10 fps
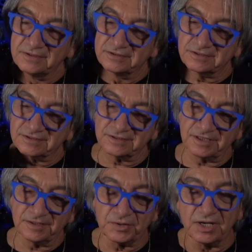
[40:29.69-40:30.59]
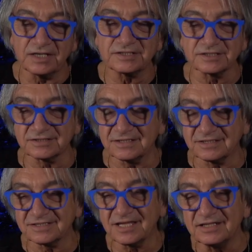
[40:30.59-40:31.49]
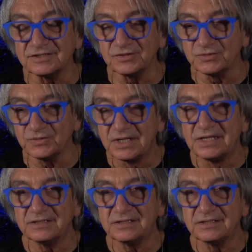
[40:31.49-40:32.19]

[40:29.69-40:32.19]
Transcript: subconscious that's telling you